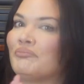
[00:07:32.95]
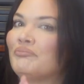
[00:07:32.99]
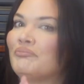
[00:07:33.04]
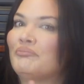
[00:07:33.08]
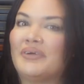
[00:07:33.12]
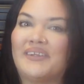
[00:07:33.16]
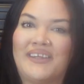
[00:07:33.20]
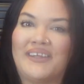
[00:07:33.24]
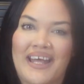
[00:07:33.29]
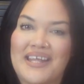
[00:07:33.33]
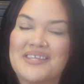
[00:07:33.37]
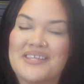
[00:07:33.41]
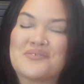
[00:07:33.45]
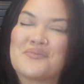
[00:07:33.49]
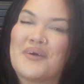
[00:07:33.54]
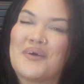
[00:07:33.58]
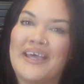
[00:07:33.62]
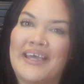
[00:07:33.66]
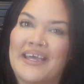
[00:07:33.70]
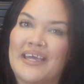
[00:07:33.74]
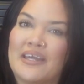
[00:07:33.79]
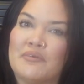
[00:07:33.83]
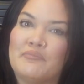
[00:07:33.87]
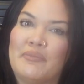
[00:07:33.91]
But that's why
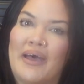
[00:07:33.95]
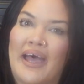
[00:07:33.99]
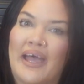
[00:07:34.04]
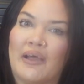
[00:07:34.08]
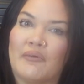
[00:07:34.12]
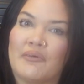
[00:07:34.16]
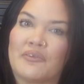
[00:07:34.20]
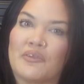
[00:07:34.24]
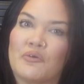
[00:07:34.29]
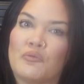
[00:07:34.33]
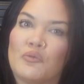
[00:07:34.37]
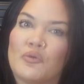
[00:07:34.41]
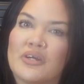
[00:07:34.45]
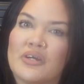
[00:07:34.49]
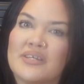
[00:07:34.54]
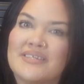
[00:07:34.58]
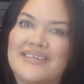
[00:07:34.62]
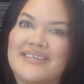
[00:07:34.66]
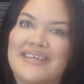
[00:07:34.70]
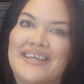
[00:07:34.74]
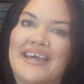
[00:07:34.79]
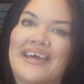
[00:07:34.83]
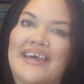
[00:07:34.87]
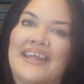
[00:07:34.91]
I get a bag with a
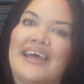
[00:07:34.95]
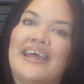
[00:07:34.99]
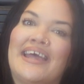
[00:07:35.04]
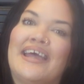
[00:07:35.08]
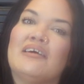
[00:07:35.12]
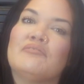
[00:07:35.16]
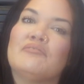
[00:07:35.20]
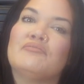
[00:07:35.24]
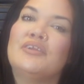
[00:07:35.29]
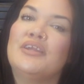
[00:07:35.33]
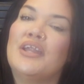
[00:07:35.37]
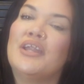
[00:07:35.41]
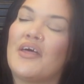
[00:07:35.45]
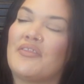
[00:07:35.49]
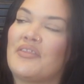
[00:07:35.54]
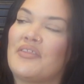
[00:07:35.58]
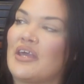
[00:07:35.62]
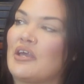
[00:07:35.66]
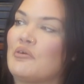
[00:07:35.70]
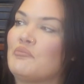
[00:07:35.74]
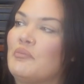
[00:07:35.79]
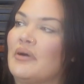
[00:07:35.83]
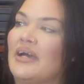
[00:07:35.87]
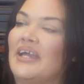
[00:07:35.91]
warranty, and I have
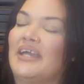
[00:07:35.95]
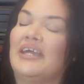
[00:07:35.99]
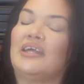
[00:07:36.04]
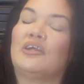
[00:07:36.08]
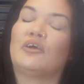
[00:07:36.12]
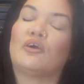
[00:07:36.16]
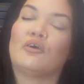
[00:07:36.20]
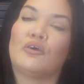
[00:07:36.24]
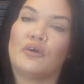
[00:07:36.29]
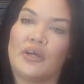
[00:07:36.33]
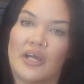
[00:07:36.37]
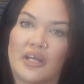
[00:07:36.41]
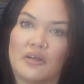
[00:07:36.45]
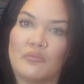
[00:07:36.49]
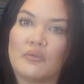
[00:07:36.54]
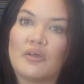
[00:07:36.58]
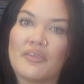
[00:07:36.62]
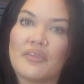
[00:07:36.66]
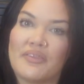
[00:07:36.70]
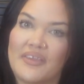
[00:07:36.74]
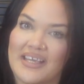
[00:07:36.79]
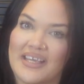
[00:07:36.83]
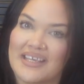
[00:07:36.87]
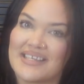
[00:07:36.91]
nothing but incredible
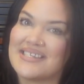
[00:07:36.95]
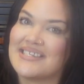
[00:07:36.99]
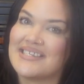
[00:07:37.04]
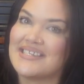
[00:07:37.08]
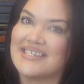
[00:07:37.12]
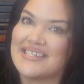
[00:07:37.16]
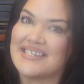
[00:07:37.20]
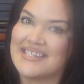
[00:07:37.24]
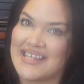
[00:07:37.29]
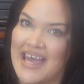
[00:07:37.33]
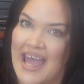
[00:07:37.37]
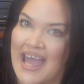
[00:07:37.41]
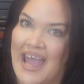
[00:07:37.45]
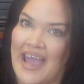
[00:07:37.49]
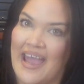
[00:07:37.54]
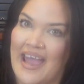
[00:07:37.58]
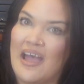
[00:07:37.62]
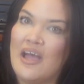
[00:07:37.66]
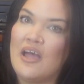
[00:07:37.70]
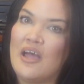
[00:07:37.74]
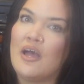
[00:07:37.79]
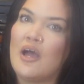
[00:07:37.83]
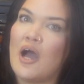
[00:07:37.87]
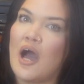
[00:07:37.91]
things to say
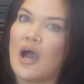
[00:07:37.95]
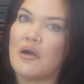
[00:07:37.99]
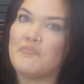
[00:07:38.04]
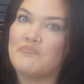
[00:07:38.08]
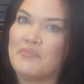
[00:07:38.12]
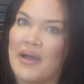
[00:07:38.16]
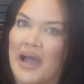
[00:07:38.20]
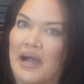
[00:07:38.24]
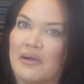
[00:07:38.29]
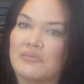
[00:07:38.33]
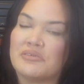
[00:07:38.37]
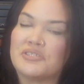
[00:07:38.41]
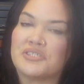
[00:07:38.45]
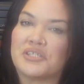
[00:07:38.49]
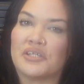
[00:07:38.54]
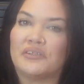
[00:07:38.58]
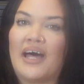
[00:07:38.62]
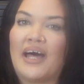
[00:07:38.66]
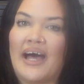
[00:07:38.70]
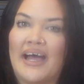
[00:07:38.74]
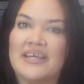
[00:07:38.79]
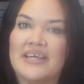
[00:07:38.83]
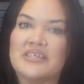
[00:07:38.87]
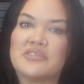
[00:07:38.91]
about
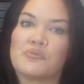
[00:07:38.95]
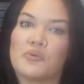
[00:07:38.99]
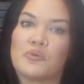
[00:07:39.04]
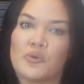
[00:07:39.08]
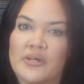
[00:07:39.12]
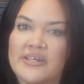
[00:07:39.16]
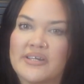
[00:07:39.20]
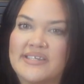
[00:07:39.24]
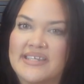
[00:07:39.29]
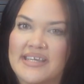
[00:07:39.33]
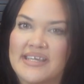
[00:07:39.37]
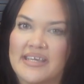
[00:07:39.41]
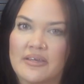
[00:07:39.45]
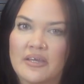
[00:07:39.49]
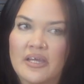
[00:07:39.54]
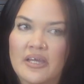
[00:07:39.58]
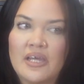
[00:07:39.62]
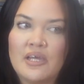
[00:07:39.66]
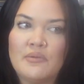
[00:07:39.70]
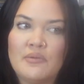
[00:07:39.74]
July's warranty,